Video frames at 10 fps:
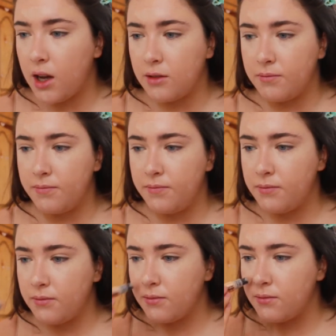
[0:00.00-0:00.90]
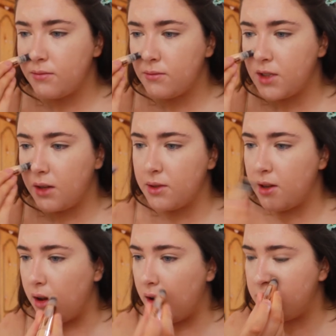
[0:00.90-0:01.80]
um that was a
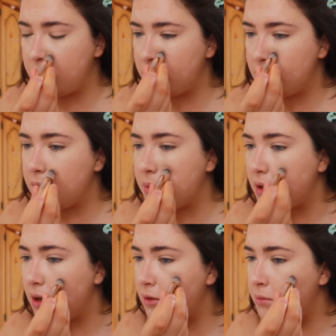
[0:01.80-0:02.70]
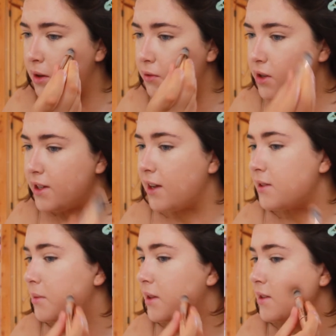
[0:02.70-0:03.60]
lot. But my voice
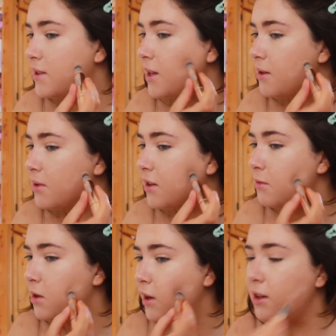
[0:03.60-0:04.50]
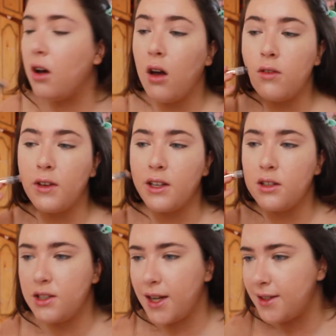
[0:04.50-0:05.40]
hasn't been the same, and I've been like coughing
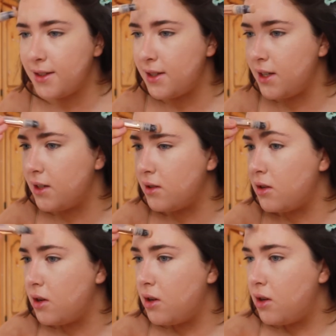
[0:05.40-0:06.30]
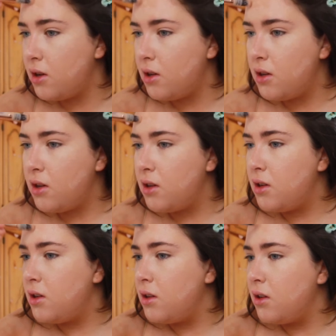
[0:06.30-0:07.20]
and chesty, and
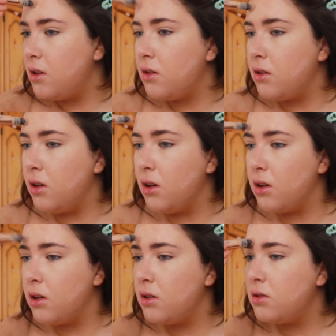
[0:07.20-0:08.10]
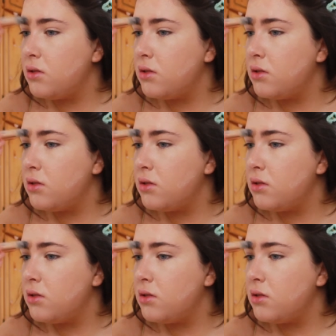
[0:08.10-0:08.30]
oh,